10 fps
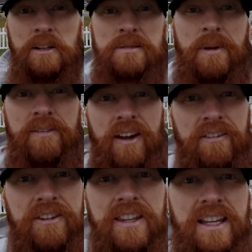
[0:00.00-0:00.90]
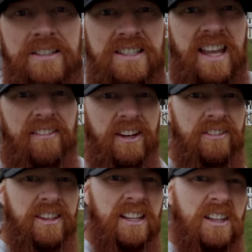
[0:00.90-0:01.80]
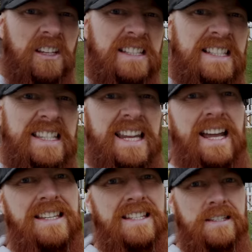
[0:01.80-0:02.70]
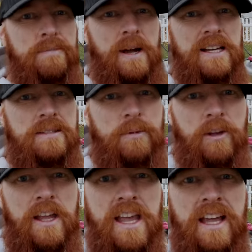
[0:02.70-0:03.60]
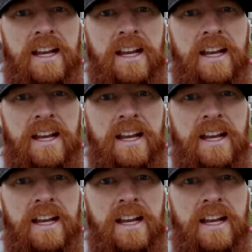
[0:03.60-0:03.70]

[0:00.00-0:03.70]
It's my favorite thing, just have everything look as nice as possible.